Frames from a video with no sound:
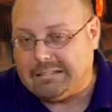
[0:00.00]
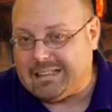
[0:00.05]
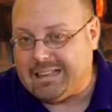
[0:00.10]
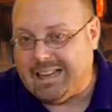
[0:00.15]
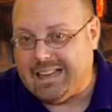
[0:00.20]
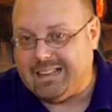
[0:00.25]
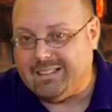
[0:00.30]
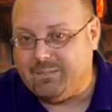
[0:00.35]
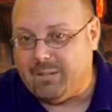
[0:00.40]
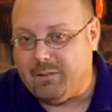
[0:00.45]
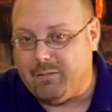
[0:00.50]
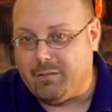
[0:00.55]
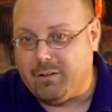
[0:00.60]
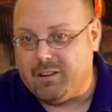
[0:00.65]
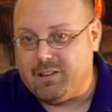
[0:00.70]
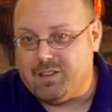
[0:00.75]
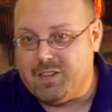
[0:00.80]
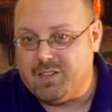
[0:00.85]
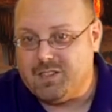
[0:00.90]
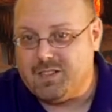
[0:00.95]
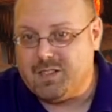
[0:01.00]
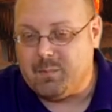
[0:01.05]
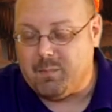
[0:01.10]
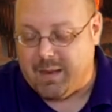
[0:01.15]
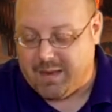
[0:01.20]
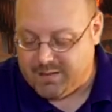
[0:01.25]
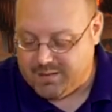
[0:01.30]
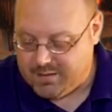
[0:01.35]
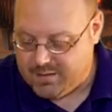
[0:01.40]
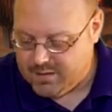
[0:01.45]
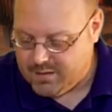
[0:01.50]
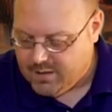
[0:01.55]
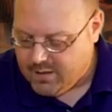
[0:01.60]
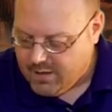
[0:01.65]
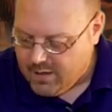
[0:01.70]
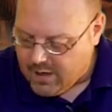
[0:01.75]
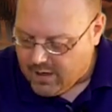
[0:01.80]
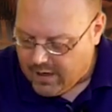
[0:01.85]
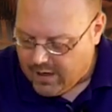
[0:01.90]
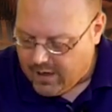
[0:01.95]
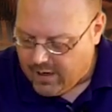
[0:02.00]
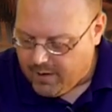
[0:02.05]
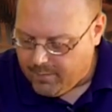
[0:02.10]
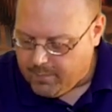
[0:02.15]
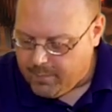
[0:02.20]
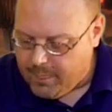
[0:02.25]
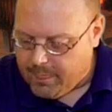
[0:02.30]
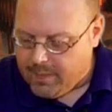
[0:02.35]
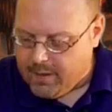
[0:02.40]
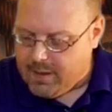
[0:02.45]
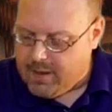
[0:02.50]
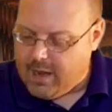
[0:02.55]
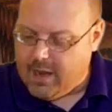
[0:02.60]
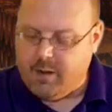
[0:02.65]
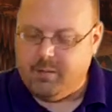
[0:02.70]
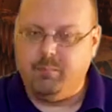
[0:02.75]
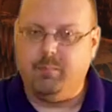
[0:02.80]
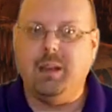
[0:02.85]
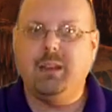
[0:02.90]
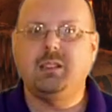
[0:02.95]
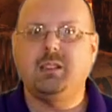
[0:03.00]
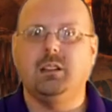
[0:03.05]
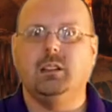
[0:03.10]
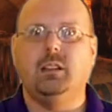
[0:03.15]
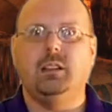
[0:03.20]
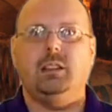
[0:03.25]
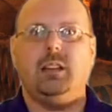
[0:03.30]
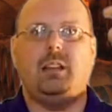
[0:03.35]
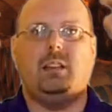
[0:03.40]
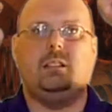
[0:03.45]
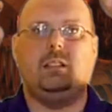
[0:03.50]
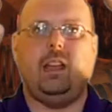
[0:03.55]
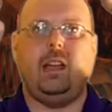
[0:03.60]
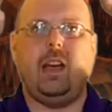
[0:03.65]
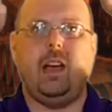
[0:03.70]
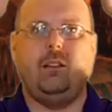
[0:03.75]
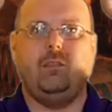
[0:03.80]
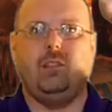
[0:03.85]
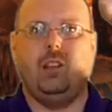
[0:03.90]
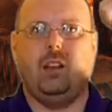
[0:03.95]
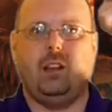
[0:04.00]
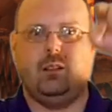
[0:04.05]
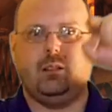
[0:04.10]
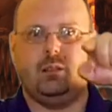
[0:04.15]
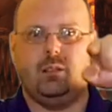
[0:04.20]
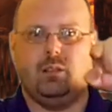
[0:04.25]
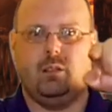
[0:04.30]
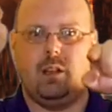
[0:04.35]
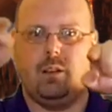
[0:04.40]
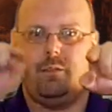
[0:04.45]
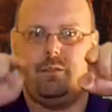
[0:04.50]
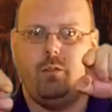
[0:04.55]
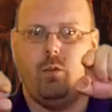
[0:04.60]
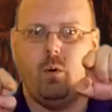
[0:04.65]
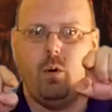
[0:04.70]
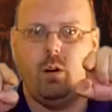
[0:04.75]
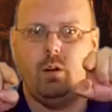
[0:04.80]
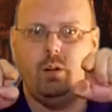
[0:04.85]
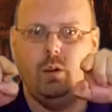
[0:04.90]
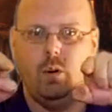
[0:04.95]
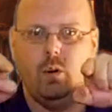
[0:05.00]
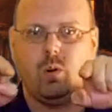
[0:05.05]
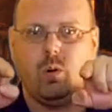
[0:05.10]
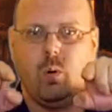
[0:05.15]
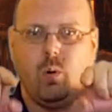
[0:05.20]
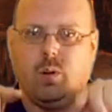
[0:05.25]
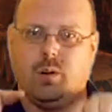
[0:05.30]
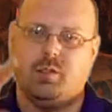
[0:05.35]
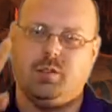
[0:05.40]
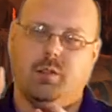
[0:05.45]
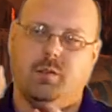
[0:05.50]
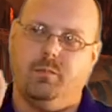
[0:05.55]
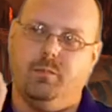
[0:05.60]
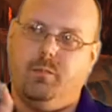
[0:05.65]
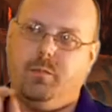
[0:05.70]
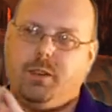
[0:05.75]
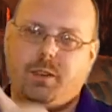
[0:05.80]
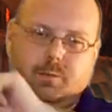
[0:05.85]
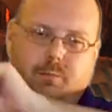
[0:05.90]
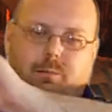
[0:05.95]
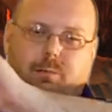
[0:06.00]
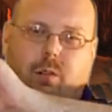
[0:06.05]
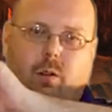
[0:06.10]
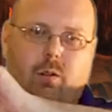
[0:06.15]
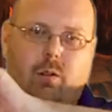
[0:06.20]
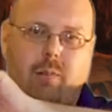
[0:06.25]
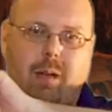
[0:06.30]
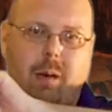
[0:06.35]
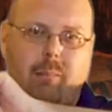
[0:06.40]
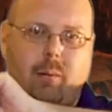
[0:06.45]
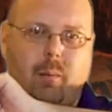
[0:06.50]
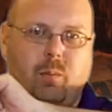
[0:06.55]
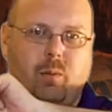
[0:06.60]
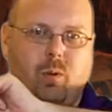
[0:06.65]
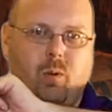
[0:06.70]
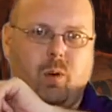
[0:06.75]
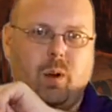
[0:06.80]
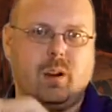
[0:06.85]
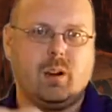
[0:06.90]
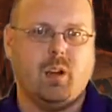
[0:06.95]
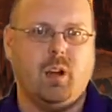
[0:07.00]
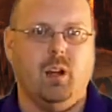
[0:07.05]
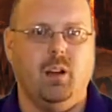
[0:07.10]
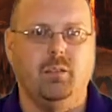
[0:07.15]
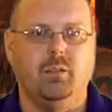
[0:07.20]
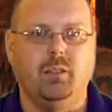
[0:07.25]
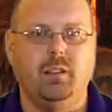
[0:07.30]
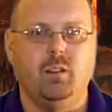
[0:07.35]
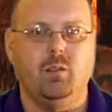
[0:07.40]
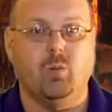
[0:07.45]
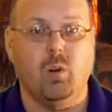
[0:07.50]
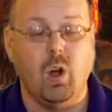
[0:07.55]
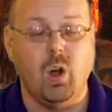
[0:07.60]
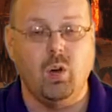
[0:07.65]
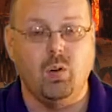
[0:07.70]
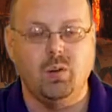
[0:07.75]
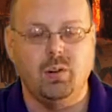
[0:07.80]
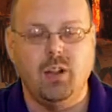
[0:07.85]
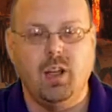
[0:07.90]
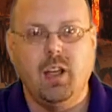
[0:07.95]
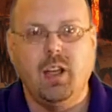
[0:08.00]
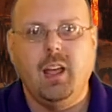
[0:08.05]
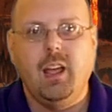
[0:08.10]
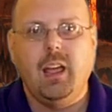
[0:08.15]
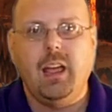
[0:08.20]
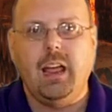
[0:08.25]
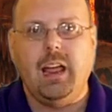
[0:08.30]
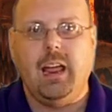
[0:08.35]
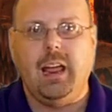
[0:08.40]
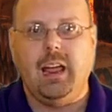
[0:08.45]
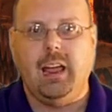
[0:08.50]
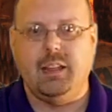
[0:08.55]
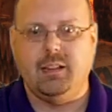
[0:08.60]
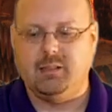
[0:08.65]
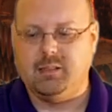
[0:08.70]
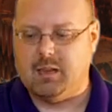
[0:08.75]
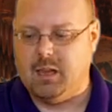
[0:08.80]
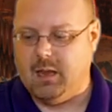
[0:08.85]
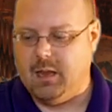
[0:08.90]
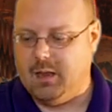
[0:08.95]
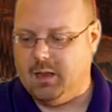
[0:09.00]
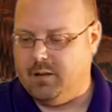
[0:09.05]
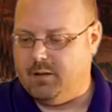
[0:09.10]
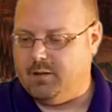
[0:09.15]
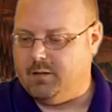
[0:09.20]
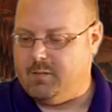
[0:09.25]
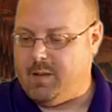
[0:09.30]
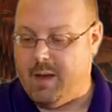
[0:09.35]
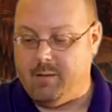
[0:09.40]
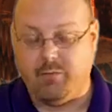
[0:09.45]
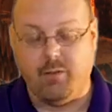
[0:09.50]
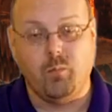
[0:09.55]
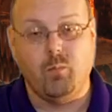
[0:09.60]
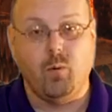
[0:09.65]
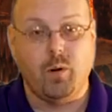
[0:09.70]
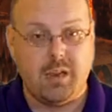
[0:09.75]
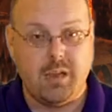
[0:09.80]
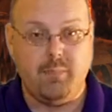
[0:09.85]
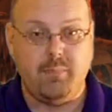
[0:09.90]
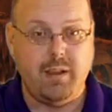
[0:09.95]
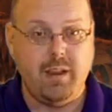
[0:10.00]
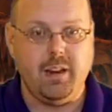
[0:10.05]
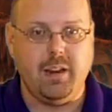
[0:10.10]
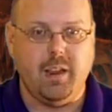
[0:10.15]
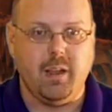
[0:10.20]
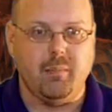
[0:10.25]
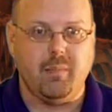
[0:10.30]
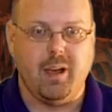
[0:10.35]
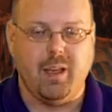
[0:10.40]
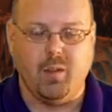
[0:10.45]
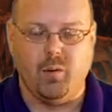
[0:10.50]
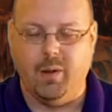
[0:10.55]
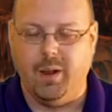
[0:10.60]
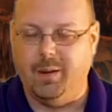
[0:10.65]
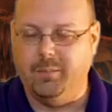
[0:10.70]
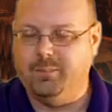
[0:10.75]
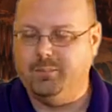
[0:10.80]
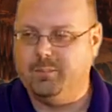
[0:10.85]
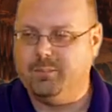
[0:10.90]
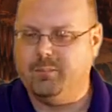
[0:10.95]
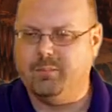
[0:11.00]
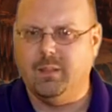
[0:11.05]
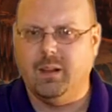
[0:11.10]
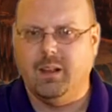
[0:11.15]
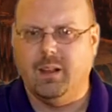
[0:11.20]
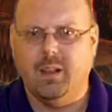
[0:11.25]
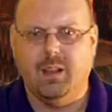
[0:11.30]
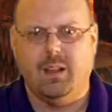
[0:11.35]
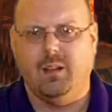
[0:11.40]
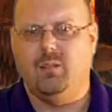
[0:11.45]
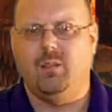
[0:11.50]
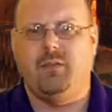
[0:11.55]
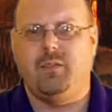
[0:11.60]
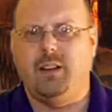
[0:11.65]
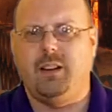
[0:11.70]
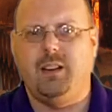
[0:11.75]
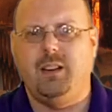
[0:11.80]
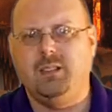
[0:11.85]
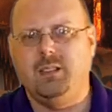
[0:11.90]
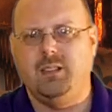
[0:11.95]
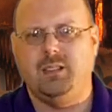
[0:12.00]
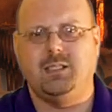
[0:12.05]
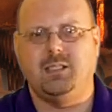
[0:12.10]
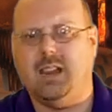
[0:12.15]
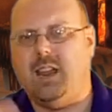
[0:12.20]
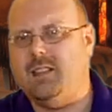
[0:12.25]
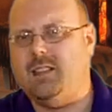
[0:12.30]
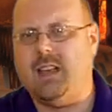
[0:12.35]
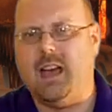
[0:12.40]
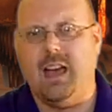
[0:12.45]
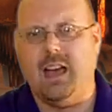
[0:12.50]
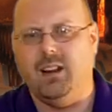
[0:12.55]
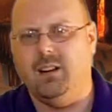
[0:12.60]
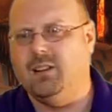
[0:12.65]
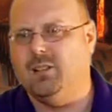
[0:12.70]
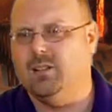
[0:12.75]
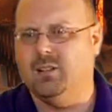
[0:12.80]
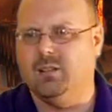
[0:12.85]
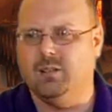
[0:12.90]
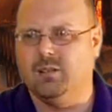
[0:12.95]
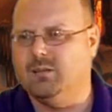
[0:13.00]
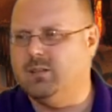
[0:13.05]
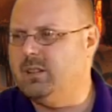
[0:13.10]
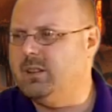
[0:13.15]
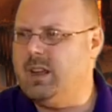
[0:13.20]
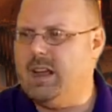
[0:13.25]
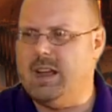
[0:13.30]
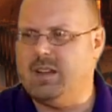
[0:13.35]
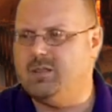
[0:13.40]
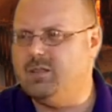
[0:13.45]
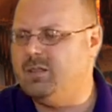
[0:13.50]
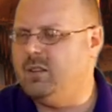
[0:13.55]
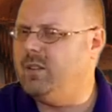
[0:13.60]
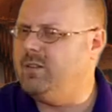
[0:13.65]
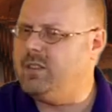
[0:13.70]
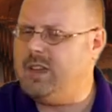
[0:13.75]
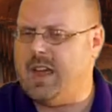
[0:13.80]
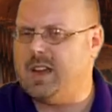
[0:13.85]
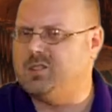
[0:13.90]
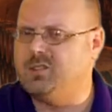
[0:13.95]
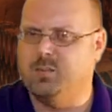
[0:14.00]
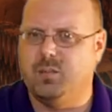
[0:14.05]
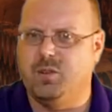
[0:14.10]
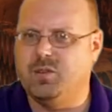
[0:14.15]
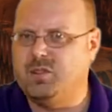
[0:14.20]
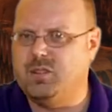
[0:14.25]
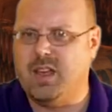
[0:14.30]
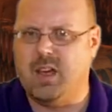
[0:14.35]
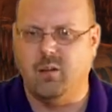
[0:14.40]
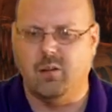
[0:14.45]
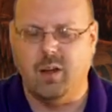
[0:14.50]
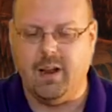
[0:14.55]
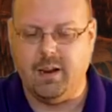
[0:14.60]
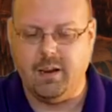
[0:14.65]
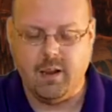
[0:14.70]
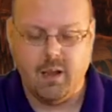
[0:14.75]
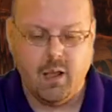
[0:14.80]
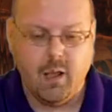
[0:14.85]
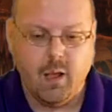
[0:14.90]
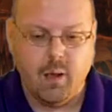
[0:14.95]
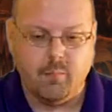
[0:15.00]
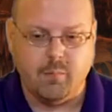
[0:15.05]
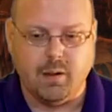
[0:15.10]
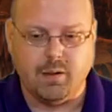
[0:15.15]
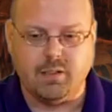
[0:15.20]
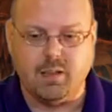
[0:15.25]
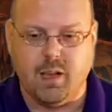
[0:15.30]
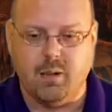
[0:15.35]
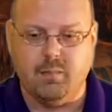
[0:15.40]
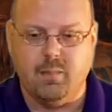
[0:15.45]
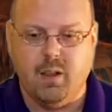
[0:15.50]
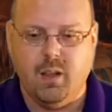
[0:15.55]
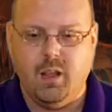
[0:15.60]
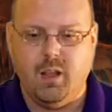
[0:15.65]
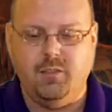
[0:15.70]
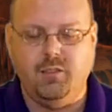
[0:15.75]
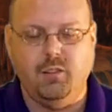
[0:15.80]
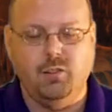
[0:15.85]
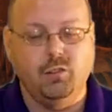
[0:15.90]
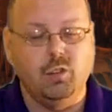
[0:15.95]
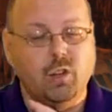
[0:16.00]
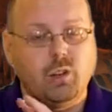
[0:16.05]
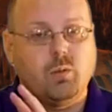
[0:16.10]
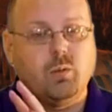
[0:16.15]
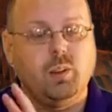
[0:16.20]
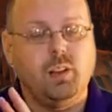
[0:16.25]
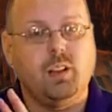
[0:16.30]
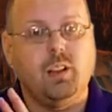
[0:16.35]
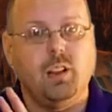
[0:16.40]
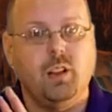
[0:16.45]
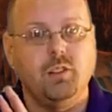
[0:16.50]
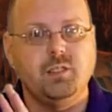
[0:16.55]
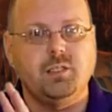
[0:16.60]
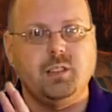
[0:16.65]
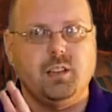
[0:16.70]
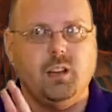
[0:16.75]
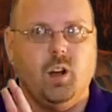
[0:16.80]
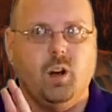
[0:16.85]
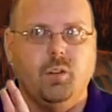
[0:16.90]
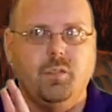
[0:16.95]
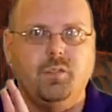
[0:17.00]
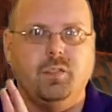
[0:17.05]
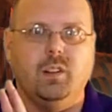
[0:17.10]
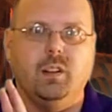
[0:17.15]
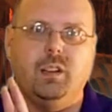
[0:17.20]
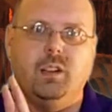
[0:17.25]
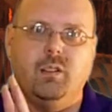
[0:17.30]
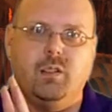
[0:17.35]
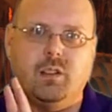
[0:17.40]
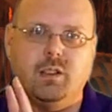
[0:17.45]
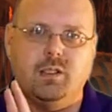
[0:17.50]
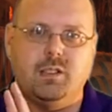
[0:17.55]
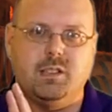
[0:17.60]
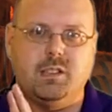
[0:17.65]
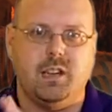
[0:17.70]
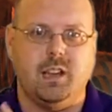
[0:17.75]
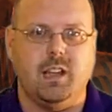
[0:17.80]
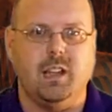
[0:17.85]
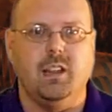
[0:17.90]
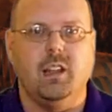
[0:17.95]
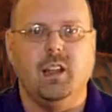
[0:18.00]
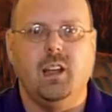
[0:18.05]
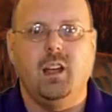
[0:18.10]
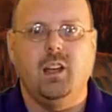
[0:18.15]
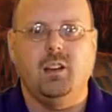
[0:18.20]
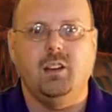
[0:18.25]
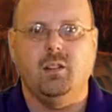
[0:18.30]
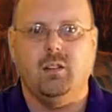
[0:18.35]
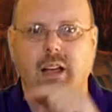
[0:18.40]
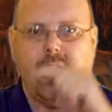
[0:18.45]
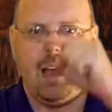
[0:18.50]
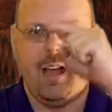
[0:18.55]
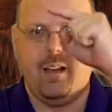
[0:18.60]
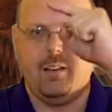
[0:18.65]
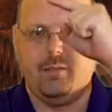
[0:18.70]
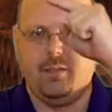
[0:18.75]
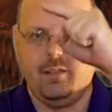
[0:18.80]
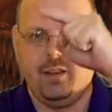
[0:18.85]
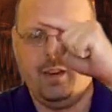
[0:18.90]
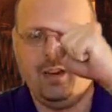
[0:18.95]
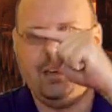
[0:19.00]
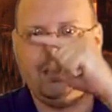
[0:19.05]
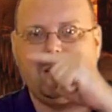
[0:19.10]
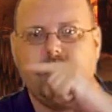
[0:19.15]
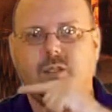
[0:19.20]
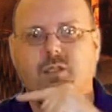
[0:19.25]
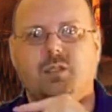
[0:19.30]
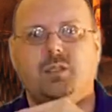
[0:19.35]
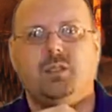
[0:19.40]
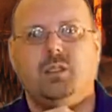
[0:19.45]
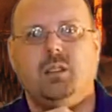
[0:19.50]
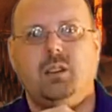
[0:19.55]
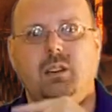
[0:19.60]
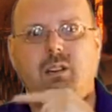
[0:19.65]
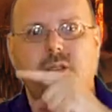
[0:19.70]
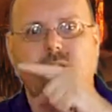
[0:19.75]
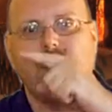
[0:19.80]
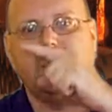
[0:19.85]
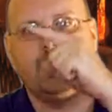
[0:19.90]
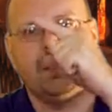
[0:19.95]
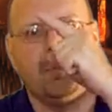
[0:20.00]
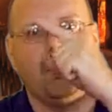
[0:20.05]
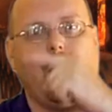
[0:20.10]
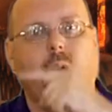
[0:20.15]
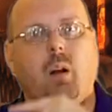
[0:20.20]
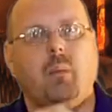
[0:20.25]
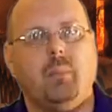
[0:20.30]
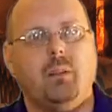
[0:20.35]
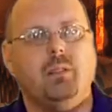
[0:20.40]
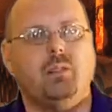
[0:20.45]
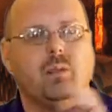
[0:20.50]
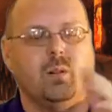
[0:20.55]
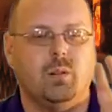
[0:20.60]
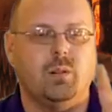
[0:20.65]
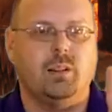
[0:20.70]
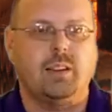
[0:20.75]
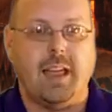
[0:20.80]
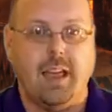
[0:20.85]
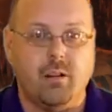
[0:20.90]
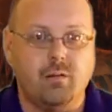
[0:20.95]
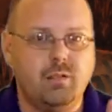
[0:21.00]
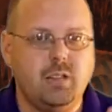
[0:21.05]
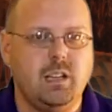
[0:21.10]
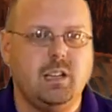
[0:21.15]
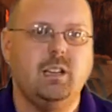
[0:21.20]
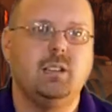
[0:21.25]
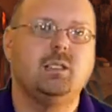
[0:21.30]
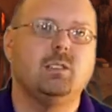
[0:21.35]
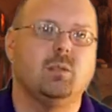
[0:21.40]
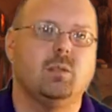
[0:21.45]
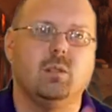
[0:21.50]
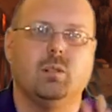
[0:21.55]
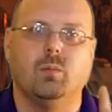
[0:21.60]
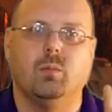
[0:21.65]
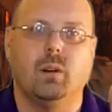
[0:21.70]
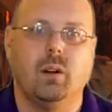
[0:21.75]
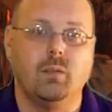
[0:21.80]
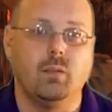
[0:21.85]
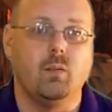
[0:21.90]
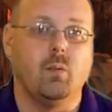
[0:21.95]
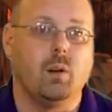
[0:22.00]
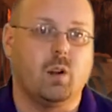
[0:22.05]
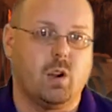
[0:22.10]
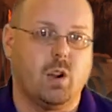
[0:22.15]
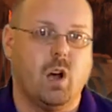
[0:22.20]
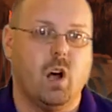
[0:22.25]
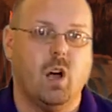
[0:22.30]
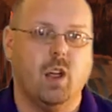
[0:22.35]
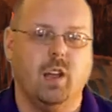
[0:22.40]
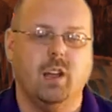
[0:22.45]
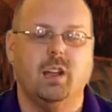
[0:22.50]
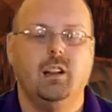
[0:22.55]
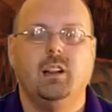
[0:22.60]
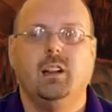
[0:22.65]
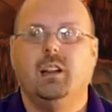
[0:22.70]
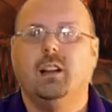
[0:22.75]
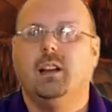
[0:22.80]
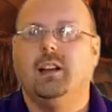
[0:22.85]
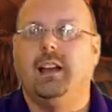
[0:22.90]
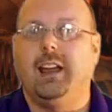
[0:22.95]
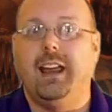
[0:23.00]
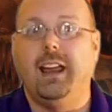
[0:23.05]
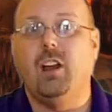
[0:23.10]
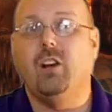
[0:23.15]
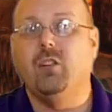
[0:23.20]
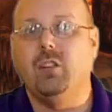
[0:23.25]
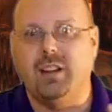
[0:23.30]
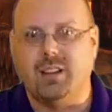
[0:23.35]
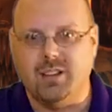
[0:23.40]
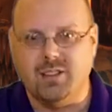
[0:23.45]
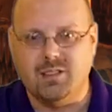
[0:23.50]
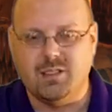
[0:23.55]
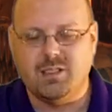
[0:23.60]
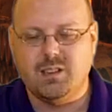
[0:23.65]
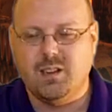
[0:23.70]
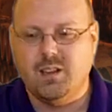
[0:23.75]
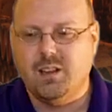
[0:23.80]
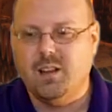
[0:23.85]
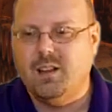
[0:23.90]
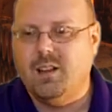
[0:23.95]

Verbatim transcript: Again, my French isn't the best. Um, and basically, they, they have like, they're like four little corners. I'll throw a map up real quick of the Rhone and uh, the map from Wikipedia, by the way. I don't know if I need to say that or give the attribution that way. But um, if you look really closely, hopefully you can see it. You'll have each of those each of those departments or counties or whatever you want to call it areas